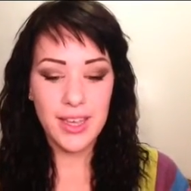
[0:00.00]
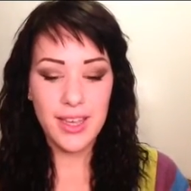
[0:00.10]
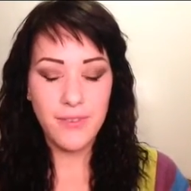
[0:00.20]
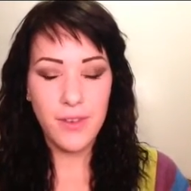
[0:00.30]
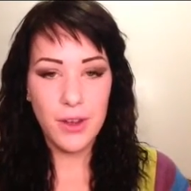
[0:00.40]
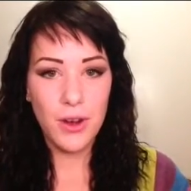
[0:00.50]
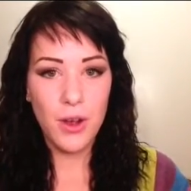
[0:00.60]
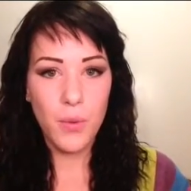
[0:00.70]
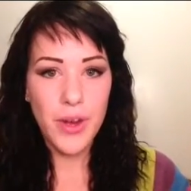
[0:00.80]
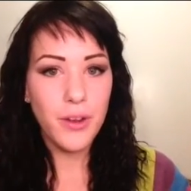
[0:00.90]
if you're
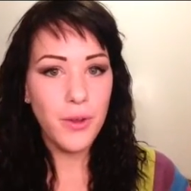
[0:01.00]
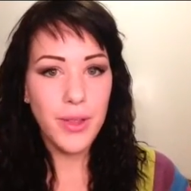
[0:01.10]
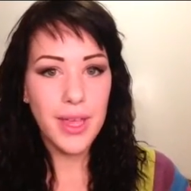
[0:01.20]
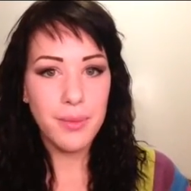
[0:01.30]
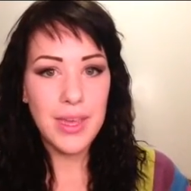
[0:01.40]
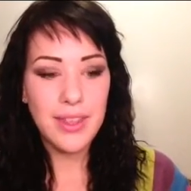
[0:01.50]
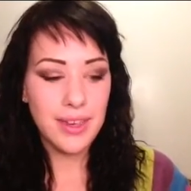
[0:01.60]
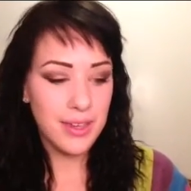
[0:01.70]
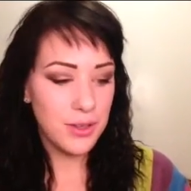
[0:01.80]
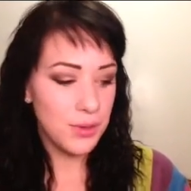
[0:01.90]
a weirdo like me,
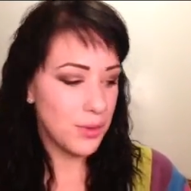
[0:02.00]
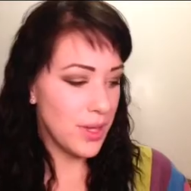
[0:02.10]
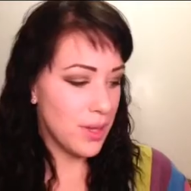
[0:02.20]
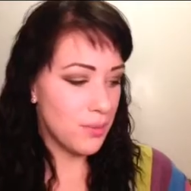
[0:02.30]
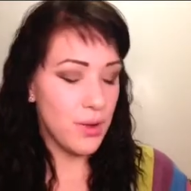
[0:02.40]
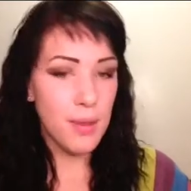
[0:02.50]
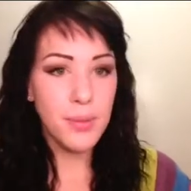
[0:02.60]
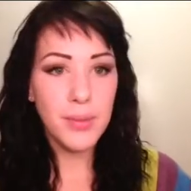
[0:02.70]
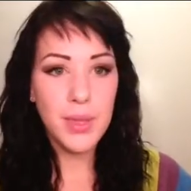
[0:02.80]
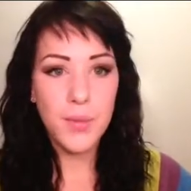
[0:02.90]
then you
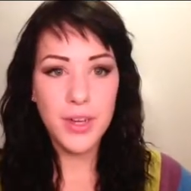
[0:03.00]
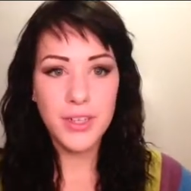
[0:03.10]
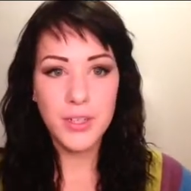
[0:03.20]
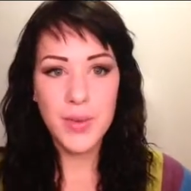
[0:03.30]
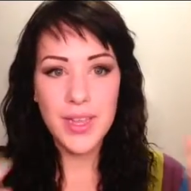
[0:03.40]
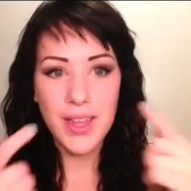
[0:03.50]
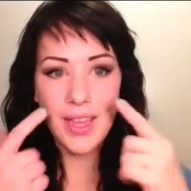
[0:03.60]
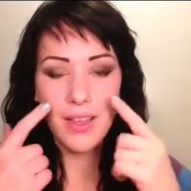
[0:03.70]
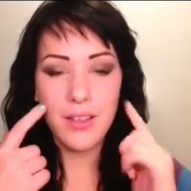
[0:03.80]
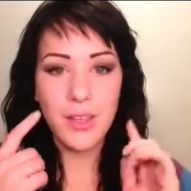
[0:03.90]
probably want to do it
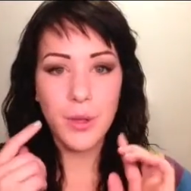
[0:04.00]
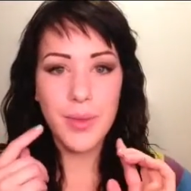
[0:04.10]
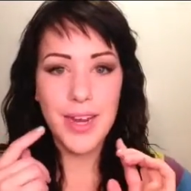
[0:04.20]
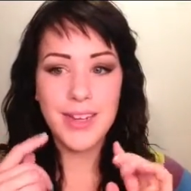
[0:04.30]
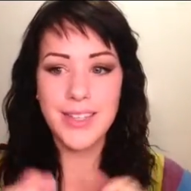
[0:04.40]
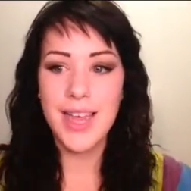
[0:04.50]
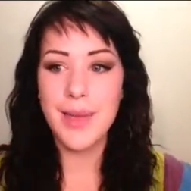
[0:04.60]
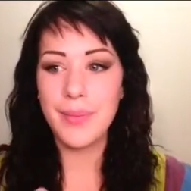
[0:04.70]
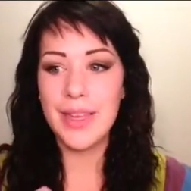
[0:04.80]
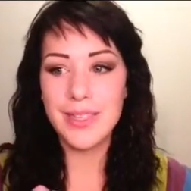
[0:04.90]
like a little bit at a
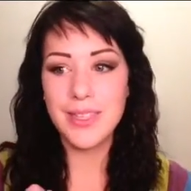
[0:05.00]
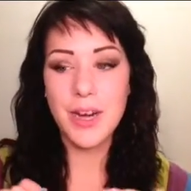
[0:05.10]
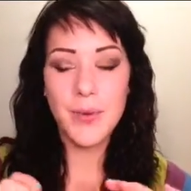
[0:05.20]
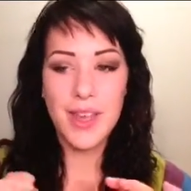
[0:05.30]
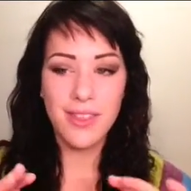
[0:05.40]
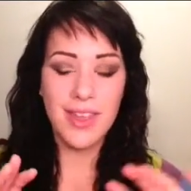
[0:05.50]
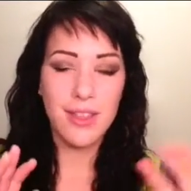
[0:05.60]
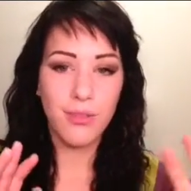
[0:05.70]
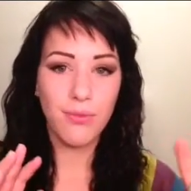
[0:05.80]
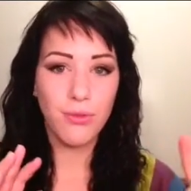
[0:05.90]
time, like start with
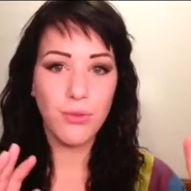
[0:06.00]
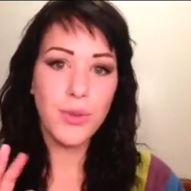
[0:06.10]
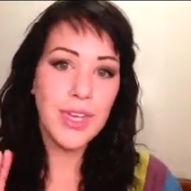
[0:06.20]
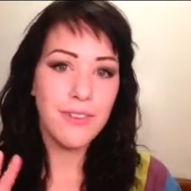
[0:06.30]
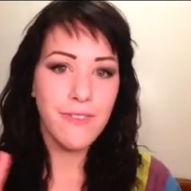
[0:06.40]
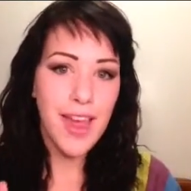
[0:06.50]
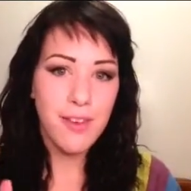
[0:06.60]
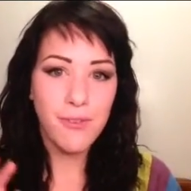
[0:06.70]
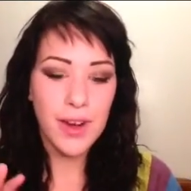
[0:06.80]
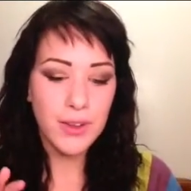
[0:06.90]
like three to
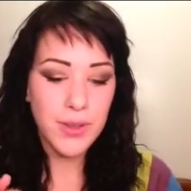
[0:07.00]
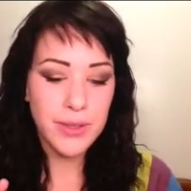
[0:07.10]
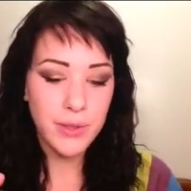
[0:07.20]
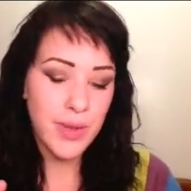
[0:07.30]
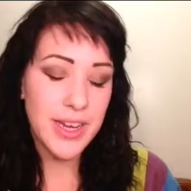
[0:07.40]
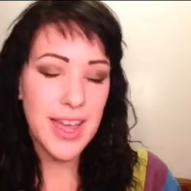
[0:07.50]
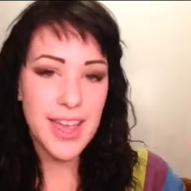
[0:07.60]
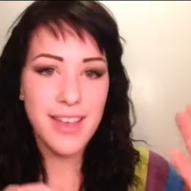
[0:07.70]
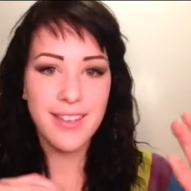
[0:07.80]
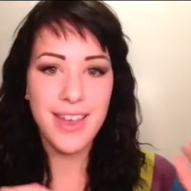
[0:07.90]
five freckles one
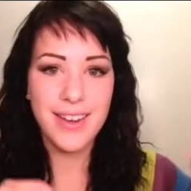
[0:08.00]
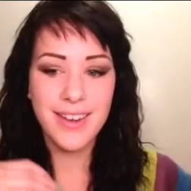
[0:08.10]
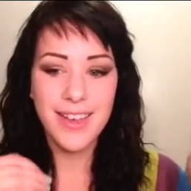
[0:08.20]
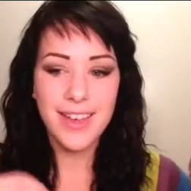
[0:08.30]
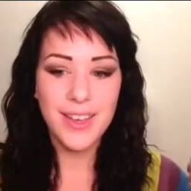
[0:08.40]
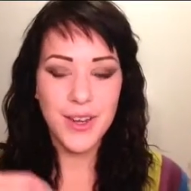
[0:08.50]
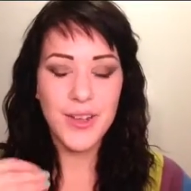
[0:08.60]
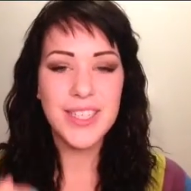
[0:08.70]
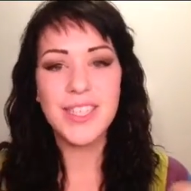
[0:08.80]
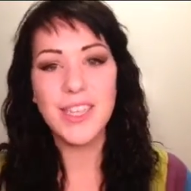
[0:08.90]
day and then, you know,
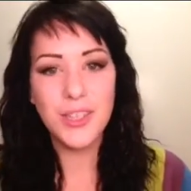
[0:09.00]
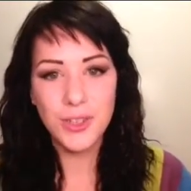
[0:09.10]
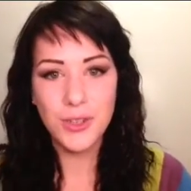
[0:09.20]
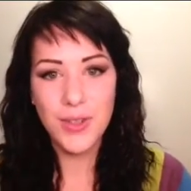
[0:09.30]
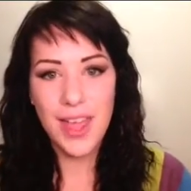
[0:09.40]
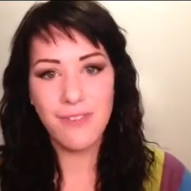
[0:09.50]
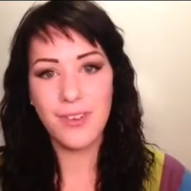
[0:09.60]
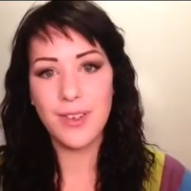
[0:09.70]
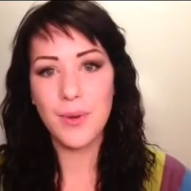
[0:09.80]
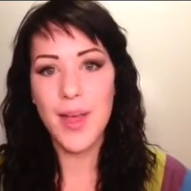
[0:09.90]
continue to do that for
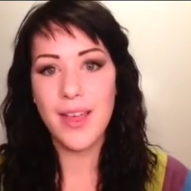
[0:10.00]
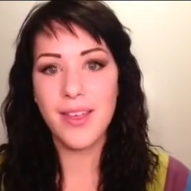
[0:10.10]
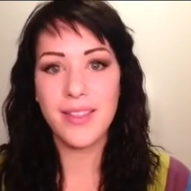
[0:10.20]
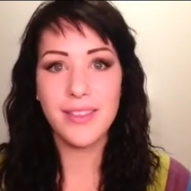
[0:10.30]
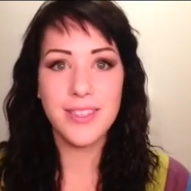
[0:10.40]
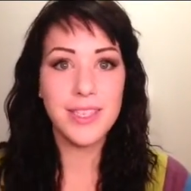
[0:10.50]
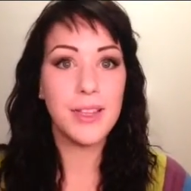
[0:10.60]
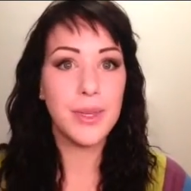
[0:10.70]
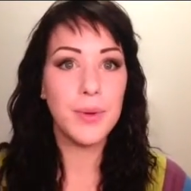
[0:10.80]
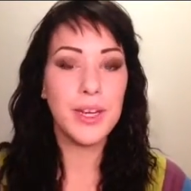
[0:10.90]
a little while and then
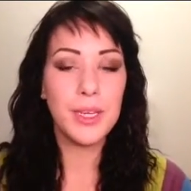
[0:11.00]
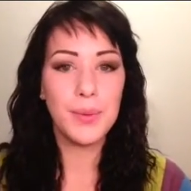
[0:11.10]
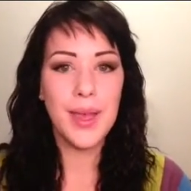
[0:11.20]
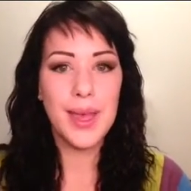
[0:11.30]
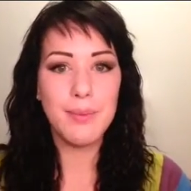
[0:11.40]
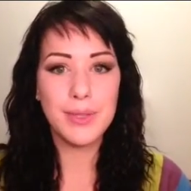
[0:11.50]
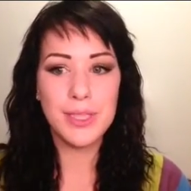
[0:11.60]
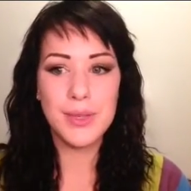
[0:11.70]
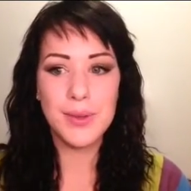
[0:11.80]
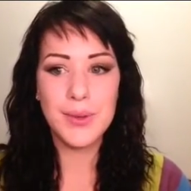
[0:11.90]
slowly work your way up
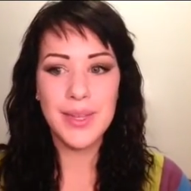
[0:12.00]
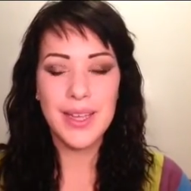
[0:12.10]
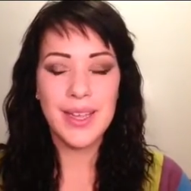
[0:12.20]
to